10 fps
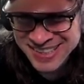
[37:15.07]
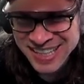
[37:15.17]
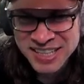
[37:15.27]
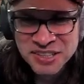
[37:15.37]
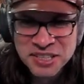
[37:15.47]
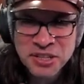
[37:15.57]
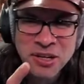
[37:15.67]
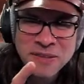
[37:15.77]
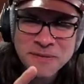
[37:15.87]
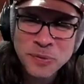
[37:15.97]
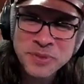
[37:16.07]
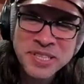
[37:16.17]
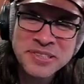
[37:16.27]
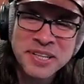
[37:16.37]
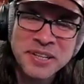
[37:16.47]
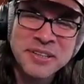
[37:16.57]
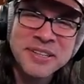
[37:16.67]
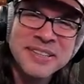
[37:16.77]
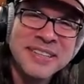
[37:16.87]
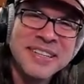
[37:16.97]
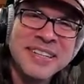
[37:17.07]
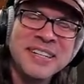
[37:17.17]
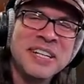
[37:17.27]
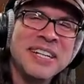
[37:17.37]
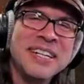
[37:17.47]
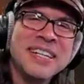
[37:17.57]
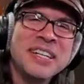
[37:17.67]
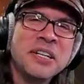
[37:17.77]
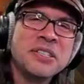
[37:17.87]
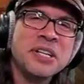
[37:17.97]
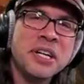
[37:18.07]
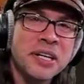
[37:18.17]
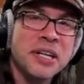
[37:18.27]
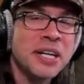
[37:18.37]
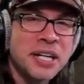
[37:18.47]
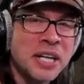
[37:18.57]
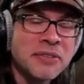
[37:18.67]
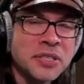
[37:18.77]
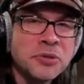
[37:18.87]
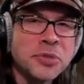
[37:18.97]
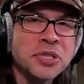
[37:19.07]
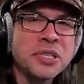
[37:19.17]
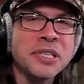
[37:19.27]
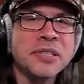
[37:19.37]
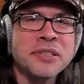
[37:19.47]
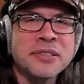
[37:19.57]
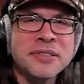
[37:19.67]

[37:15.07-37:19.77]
I get the card for retail. It's like, and I have a new machine.